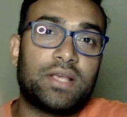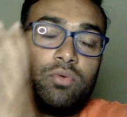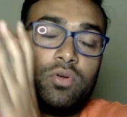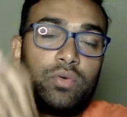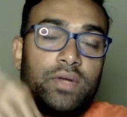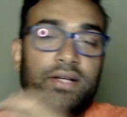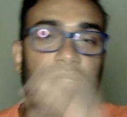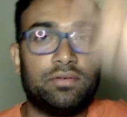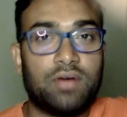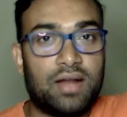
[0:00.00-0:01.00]
want to get
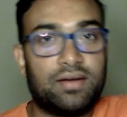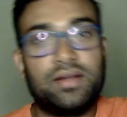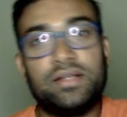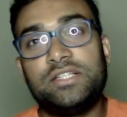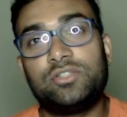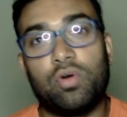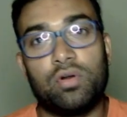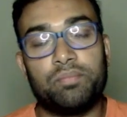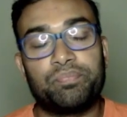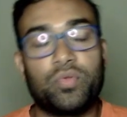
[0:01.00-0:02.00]
it under each
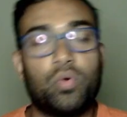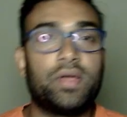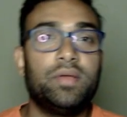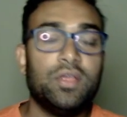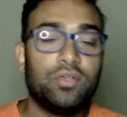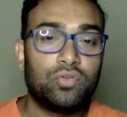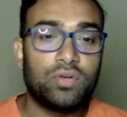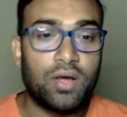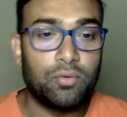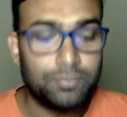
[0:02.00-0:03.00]
column. Okay, so
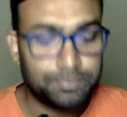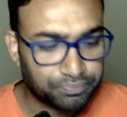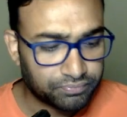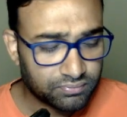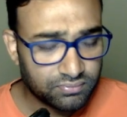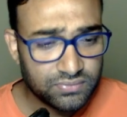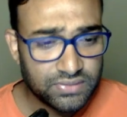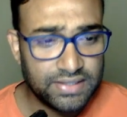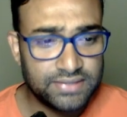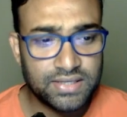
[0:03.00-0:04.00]
now
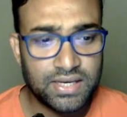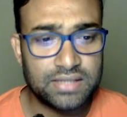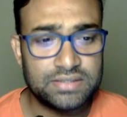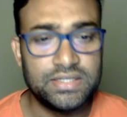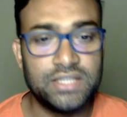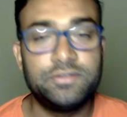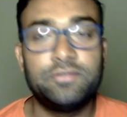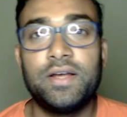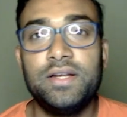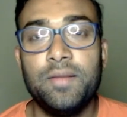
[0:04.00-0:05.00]
it's a CSV
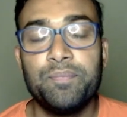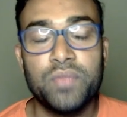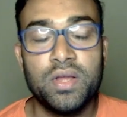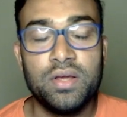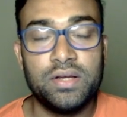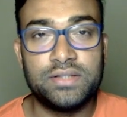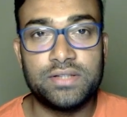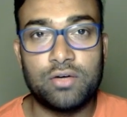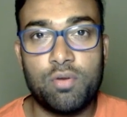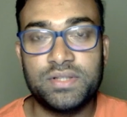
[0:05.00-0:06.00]
file, it's
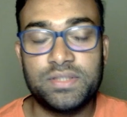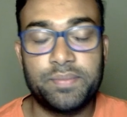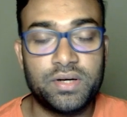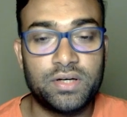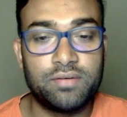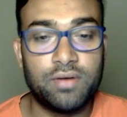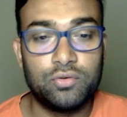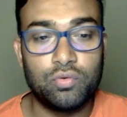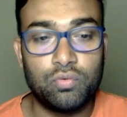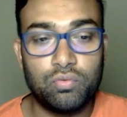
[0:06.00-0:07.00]
a comma separated value.
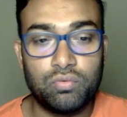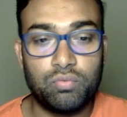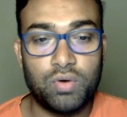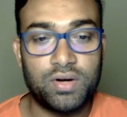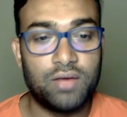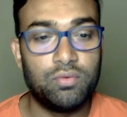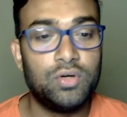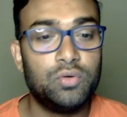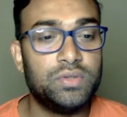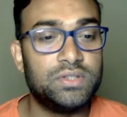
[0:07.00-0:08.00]
So what I will
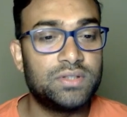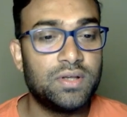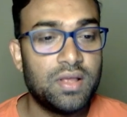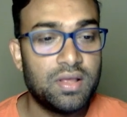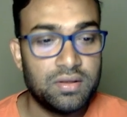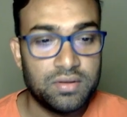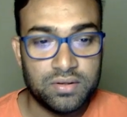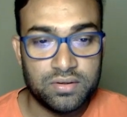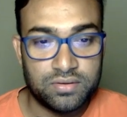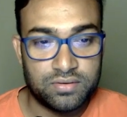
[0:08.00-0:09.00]
do is,
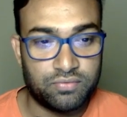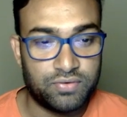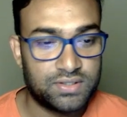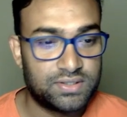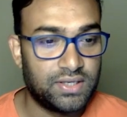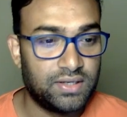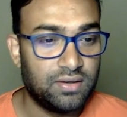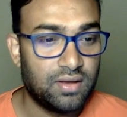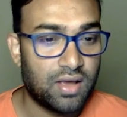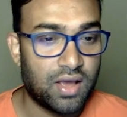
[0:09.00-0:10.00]
the first thing,
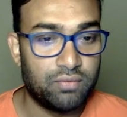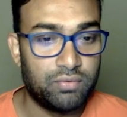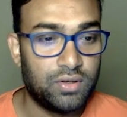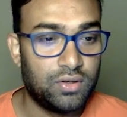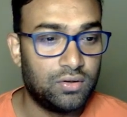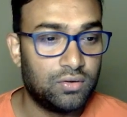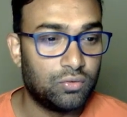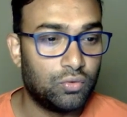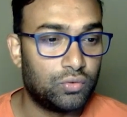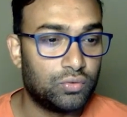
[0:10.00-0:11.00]
I will
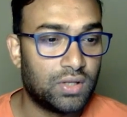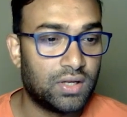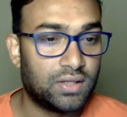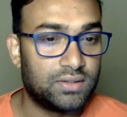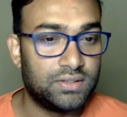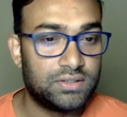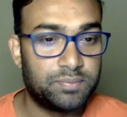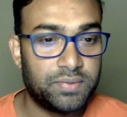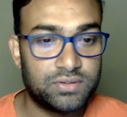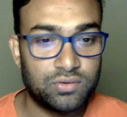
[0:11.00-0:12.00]
go to the this
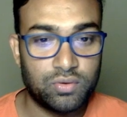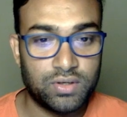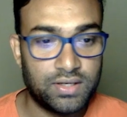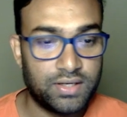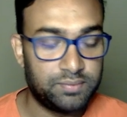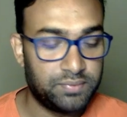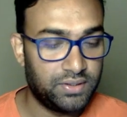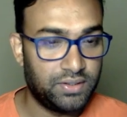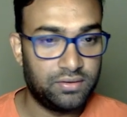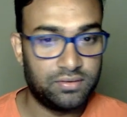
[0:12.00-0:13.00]
page. Okay, let
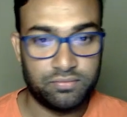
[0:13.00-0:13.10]
me